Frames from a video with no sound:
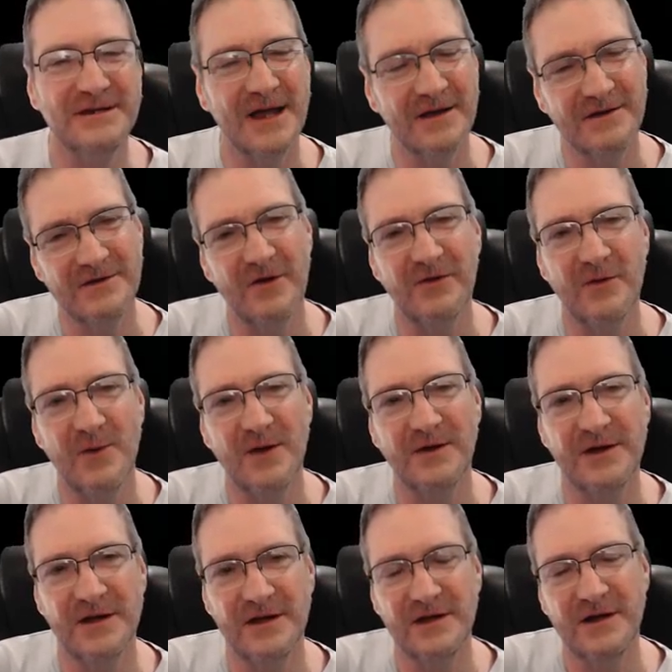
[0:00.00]
So not the one
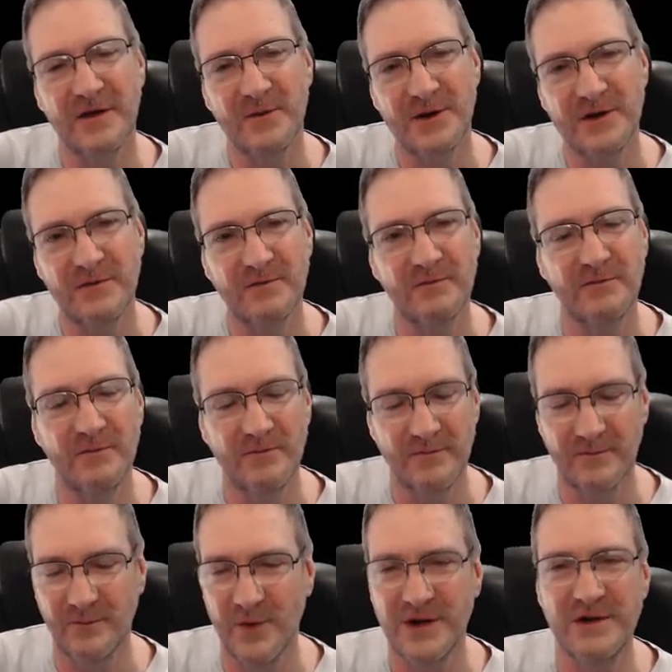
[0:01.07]
that, you know, when you
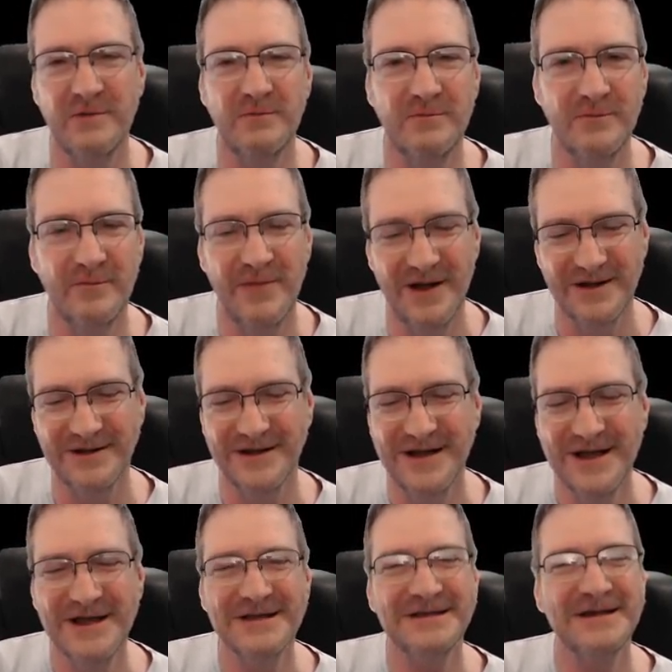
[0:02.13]

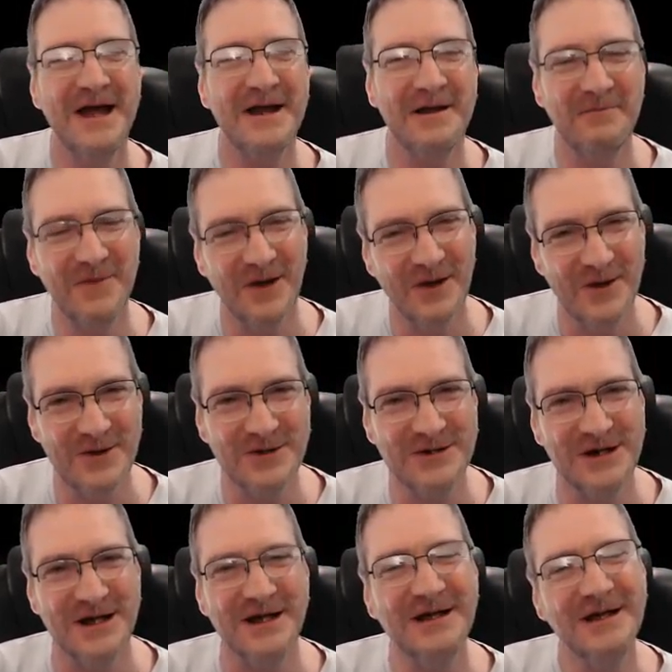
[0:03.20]
start up the
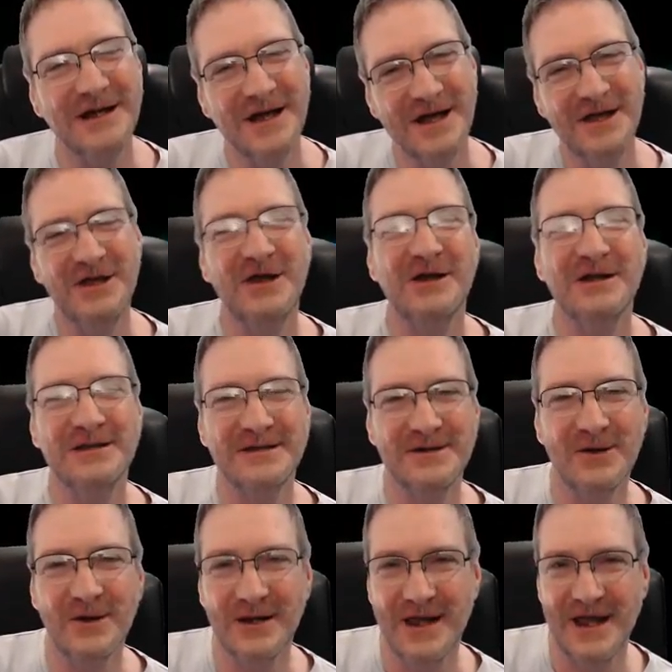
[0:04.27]
launcher, you can
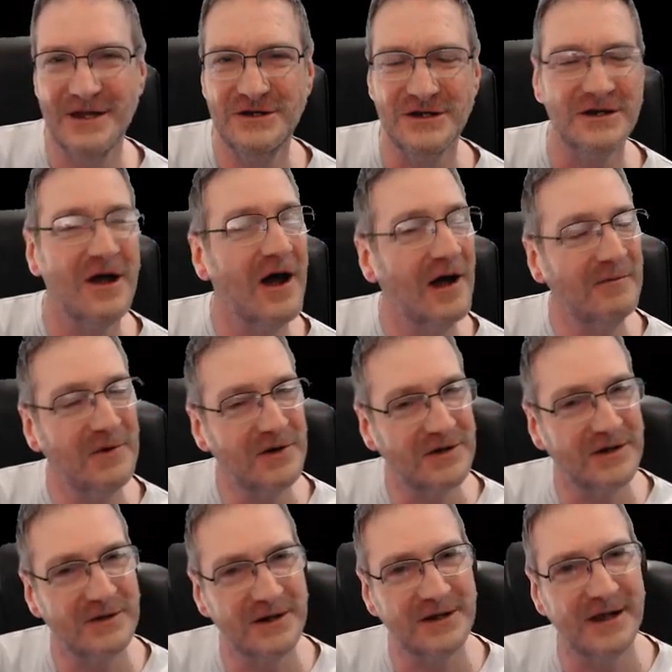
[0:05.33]
install the engine. I'm
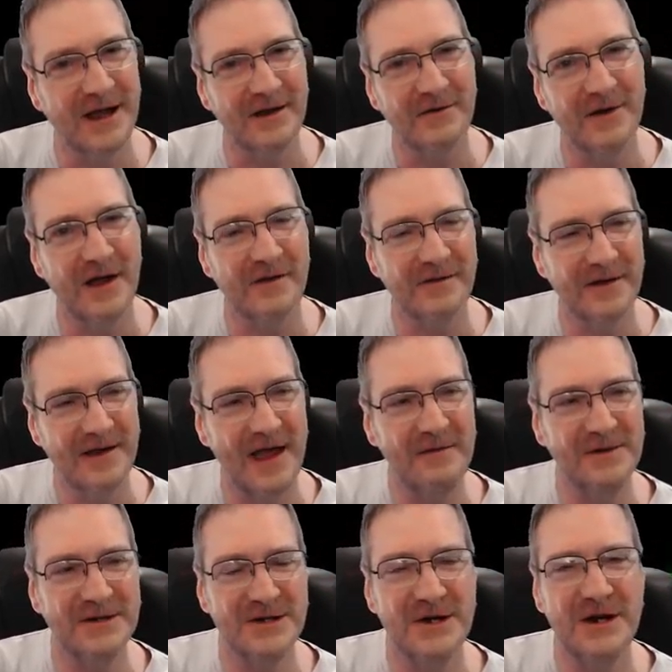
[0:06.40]
not doing that. The
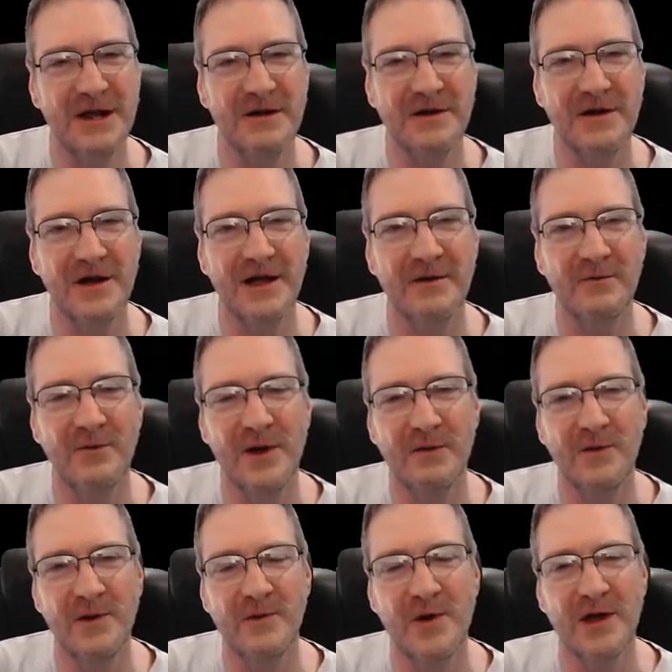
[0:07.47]
game studio and I,
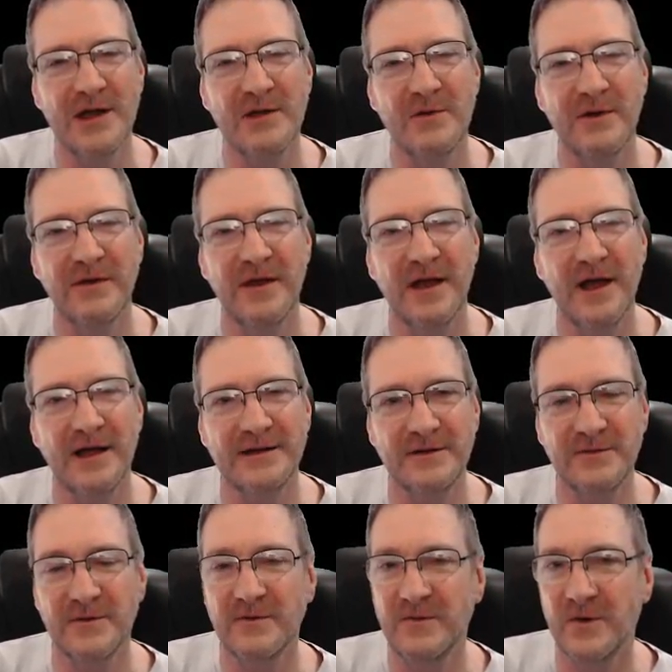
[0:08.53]
we're working with a
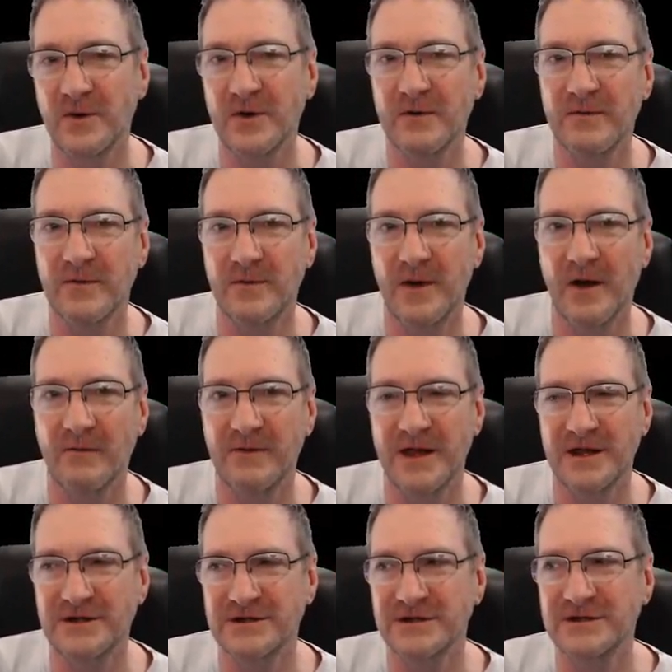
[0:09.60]
different fork of the
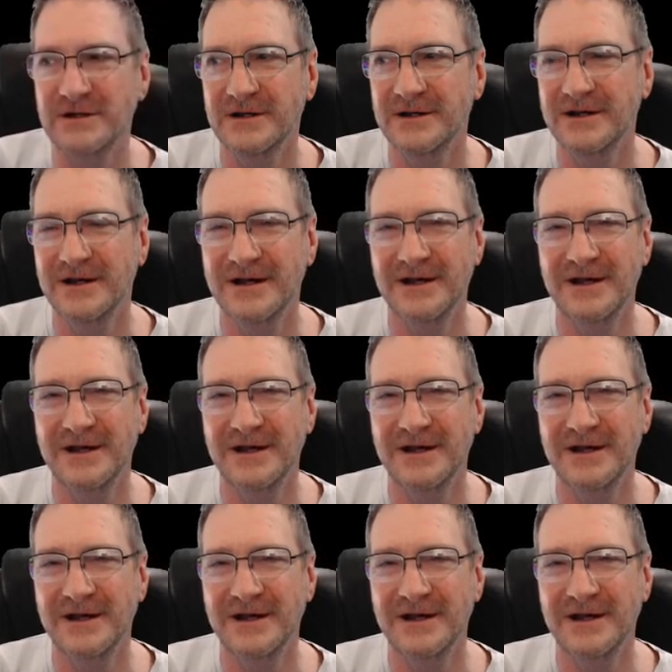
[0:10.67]
engine.